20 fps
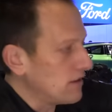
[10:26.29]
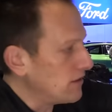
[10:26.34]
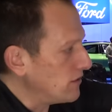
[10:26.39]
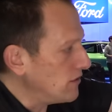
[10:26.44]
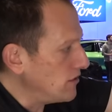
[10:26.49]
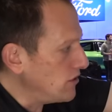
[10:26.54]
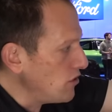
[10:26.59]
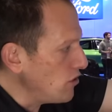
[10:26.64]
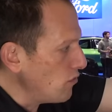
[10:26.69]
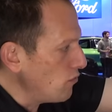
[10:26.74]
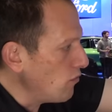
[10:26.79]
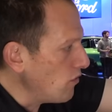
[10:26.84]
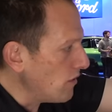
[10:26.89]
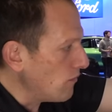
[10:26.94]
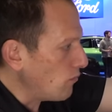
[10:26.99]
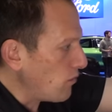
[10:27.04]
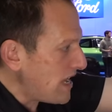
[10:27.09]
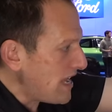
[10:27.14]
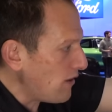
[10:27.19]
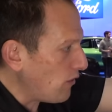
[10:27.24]
new
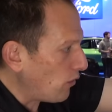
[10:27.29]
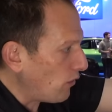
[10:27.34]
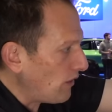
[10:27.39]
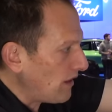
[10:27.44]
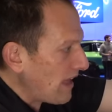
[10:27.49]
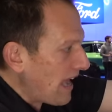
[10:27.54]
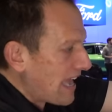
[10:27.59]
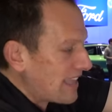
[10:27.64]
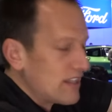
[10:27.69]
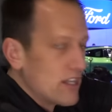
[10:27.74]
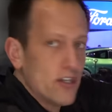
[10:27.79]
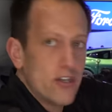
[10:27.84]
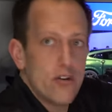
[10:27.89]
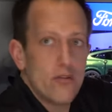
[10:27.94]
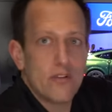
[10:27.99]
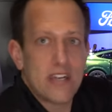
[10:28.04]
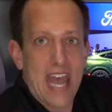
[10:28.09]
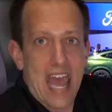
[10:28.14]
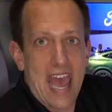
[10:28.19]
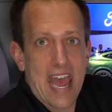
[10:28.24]
wheel and the new
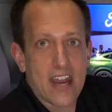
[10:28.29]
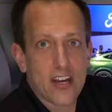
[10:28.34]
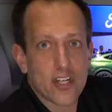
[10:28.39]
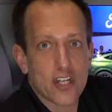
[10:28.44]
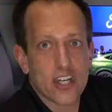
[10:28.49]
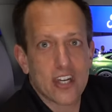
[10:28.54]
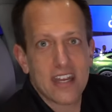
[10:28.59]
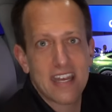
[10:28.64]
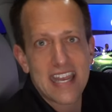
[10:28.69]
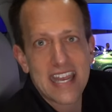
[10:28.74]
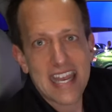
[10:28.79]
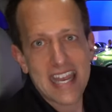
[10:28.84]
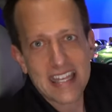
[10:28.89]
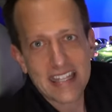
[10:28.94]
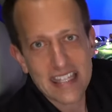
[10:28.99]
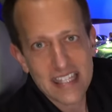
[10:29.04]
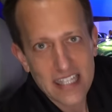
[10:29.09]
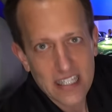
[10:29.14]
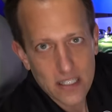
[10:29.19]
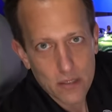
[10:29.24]
dash in
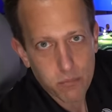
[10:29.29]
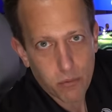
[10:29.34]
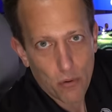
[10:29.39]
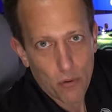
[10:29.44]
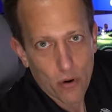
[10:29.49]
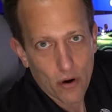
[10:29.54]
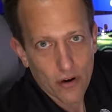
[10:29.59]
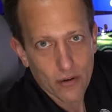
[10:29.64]
this Explorer. Hi